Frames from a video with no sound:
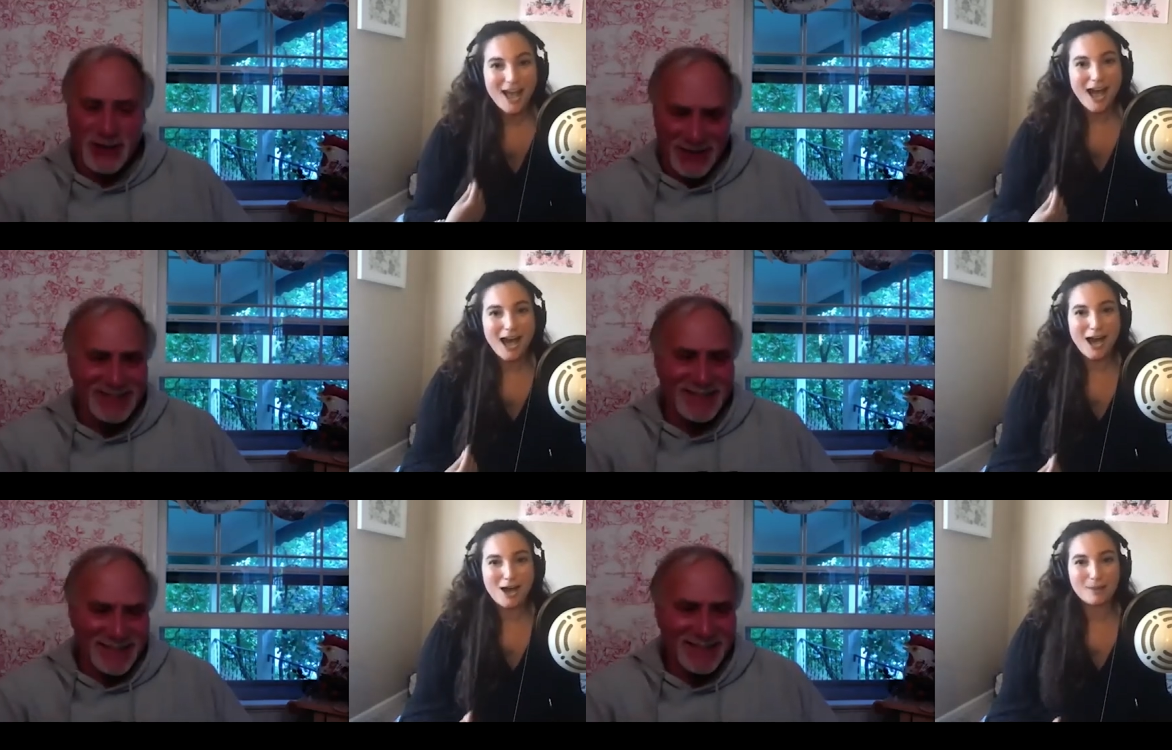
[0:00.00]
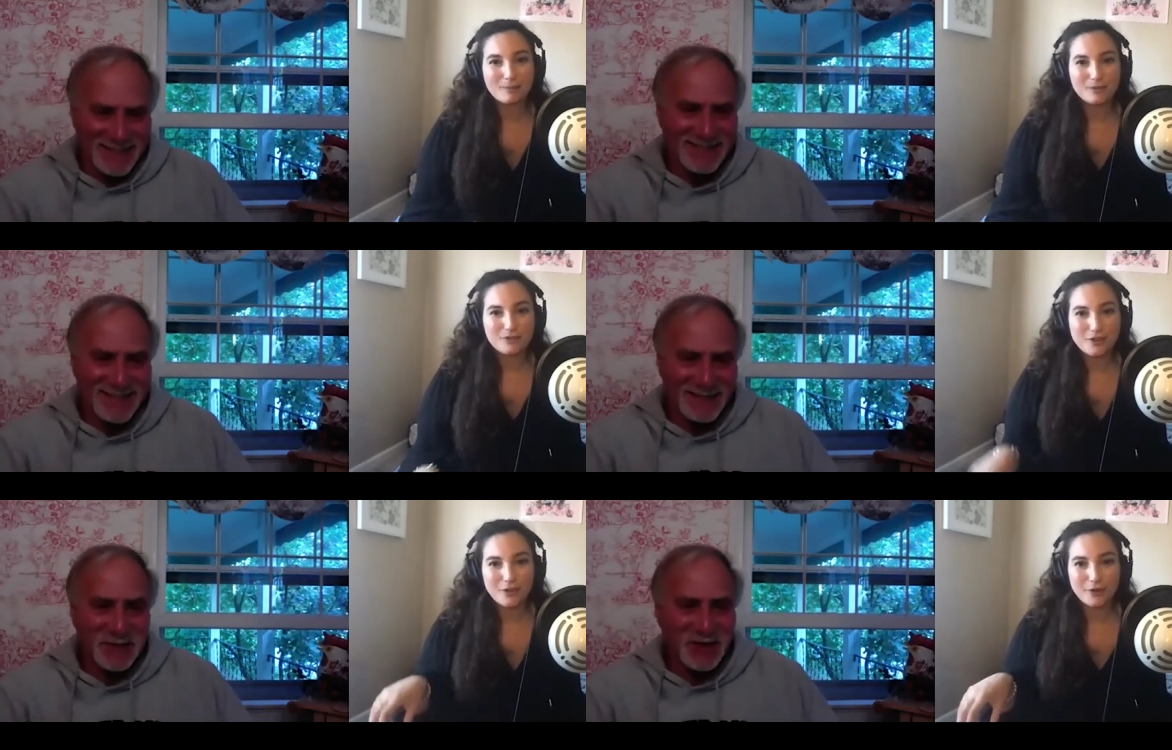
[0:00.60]
Speaker 1: Um,
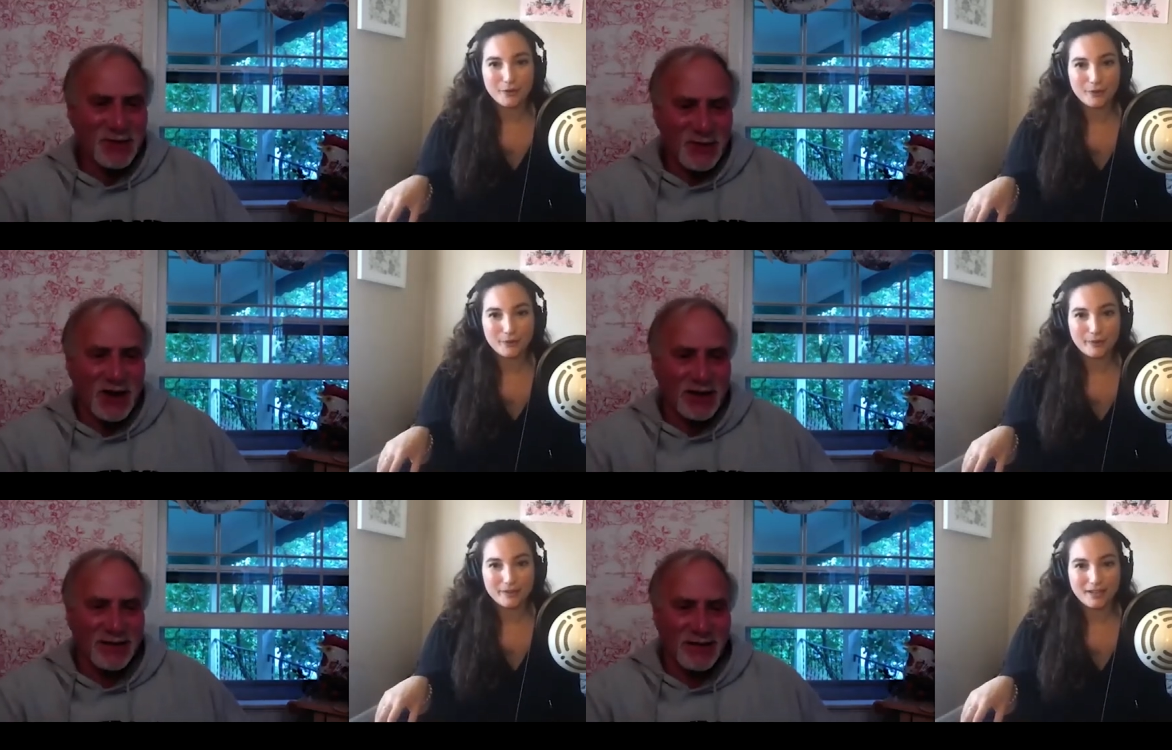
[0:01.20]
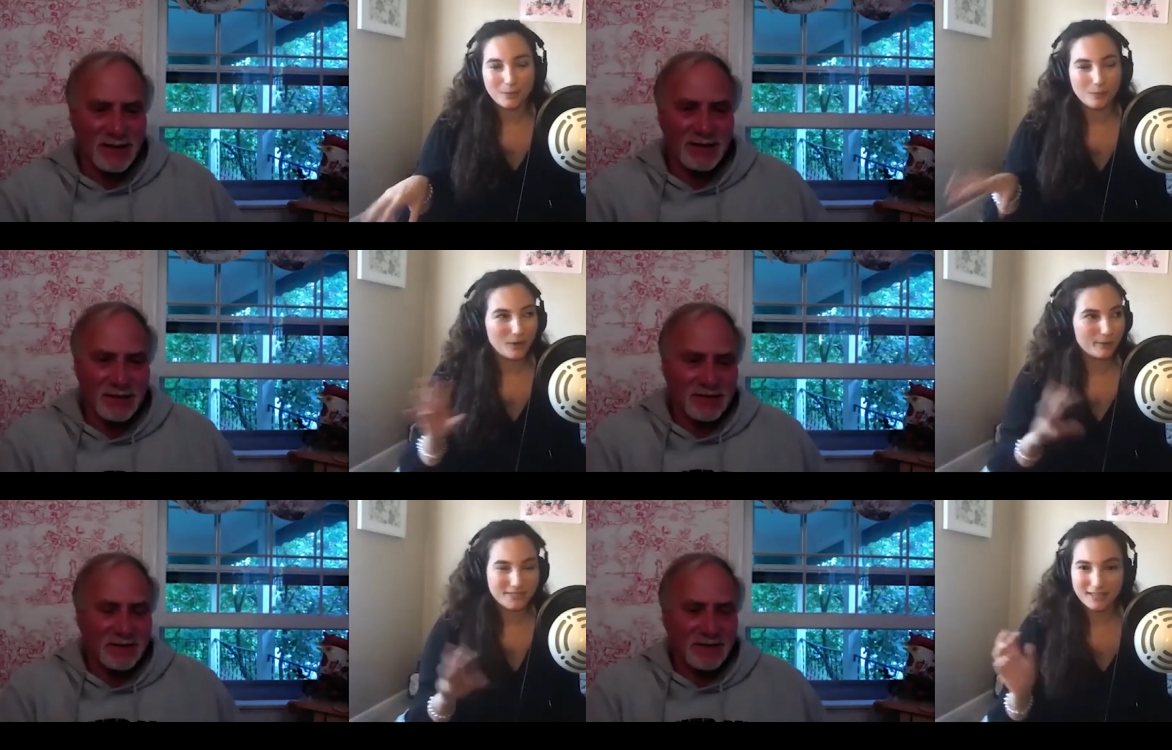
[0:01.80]
so
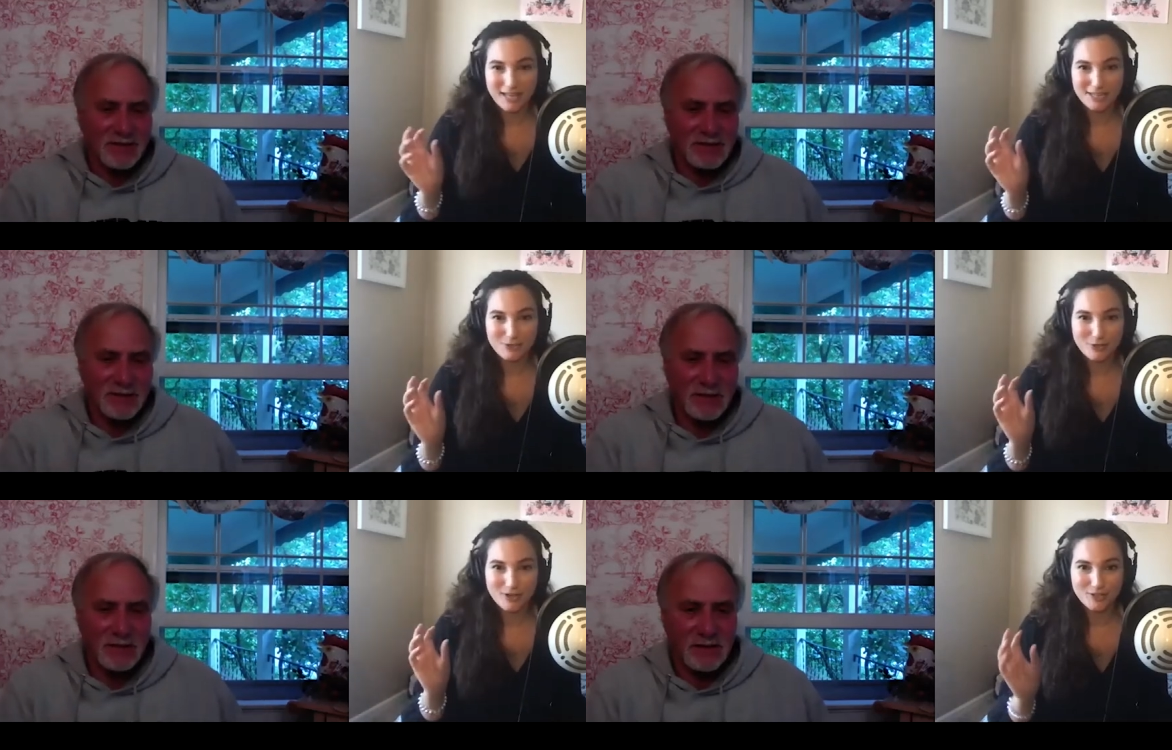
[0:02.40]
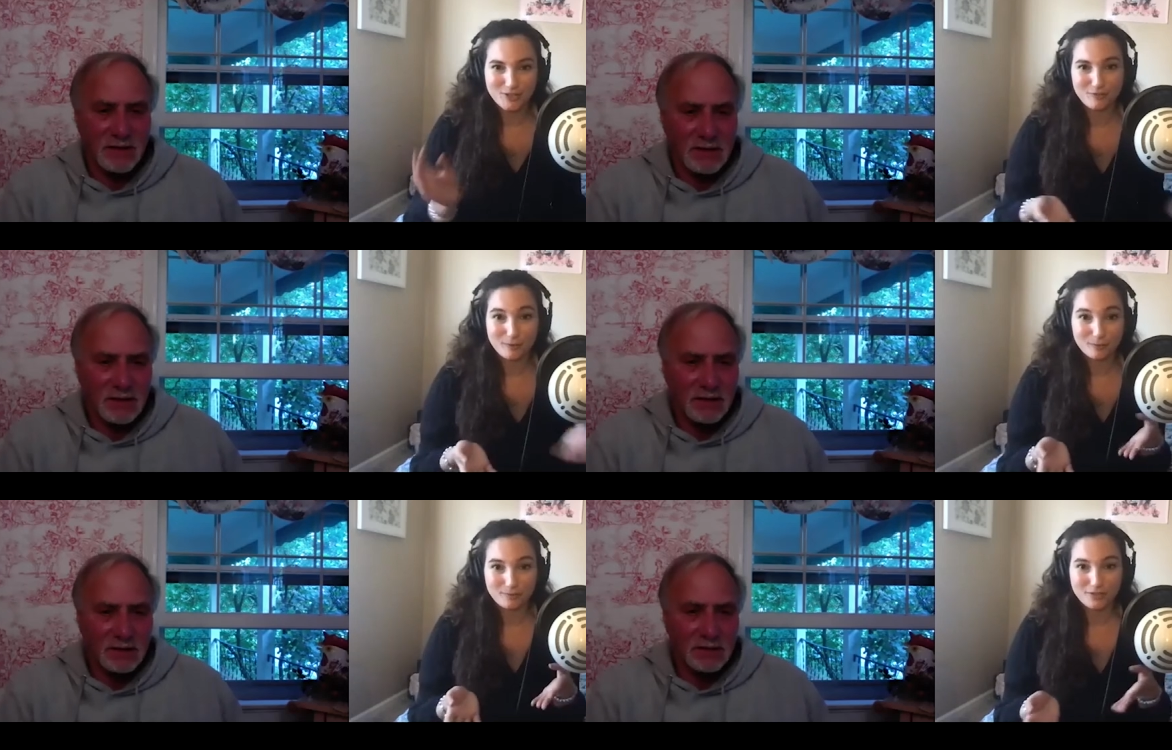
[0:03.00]
what was it like to transition
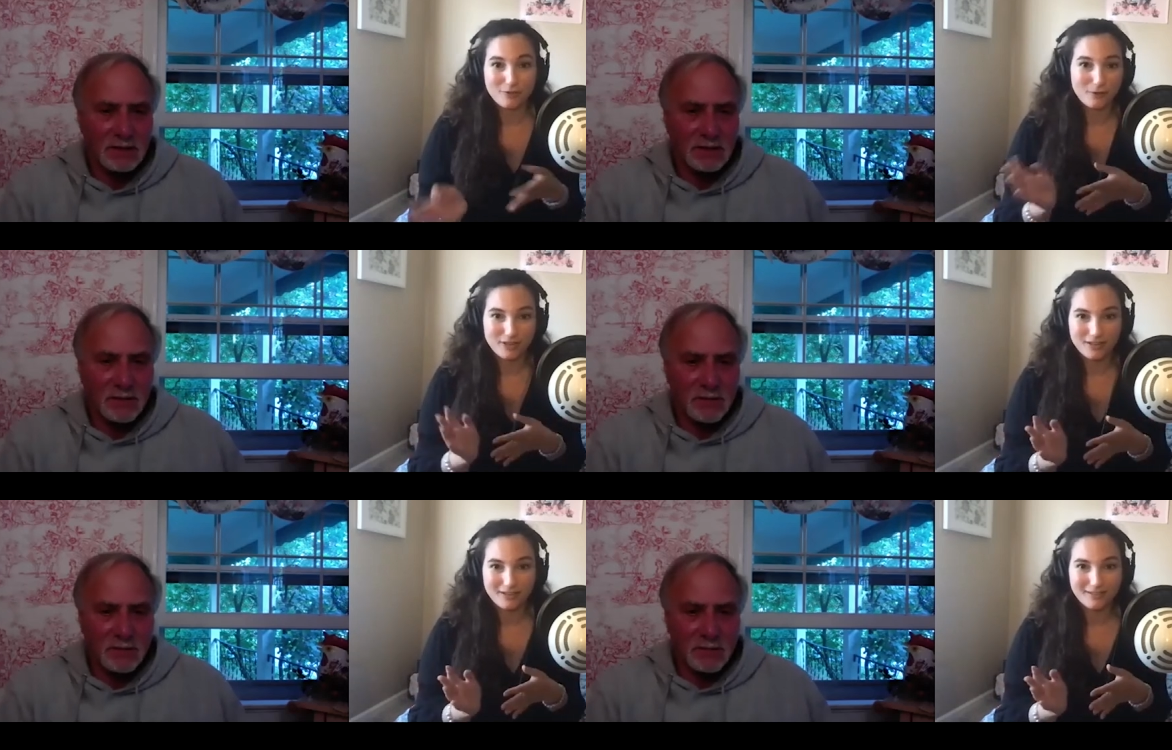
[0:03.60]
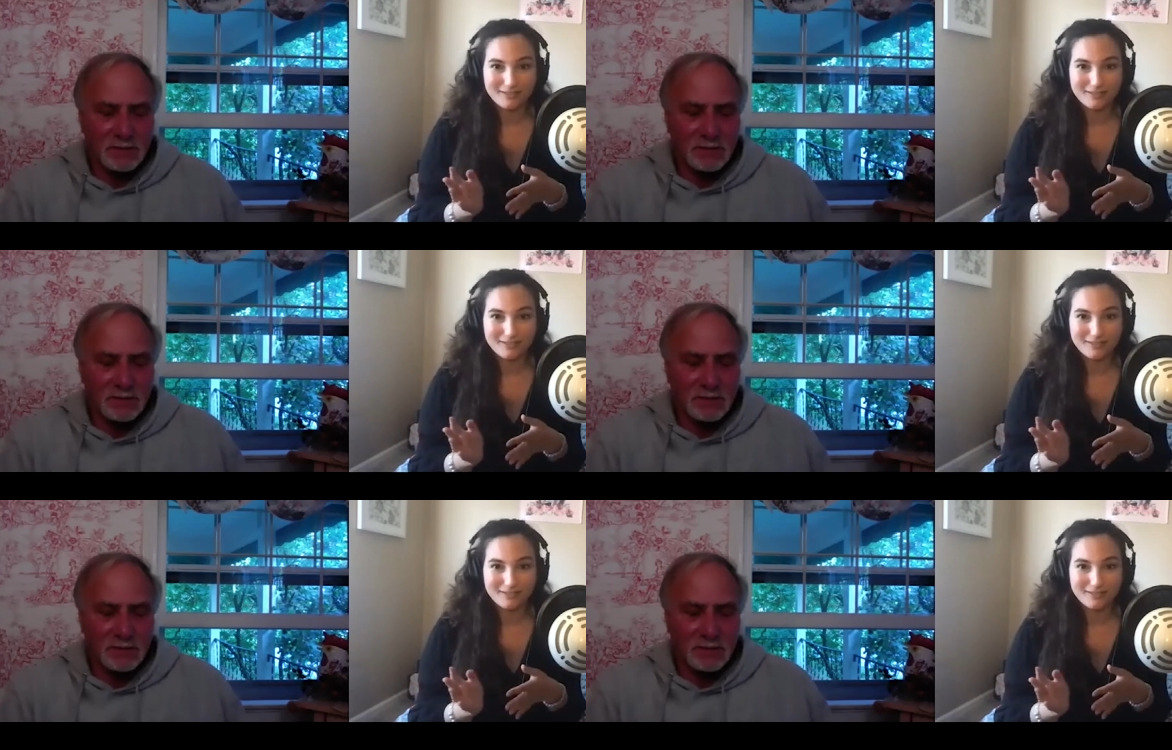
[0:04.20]
from devoting